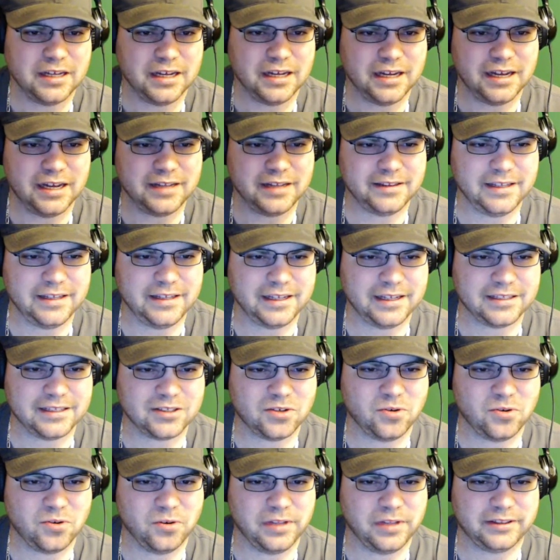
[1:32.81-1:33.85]
I think it's
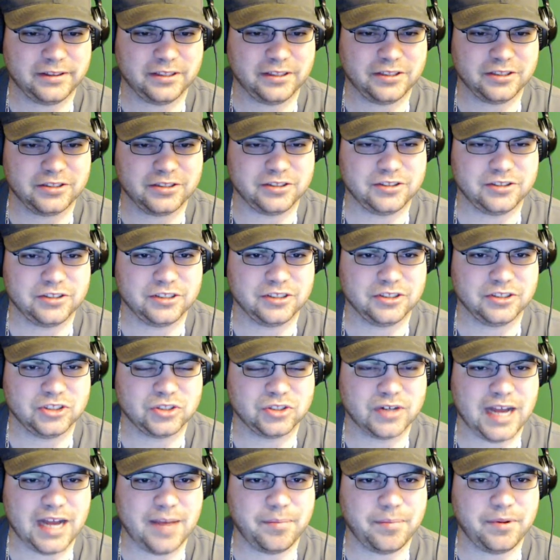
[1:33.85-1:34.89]
cool that they're they're
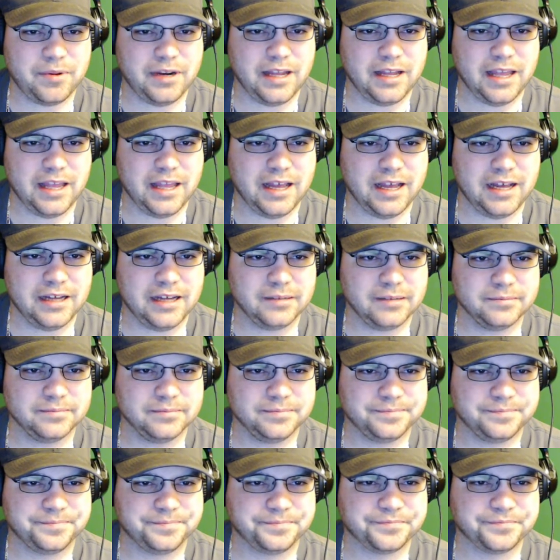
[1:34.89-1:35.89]
dropping a um,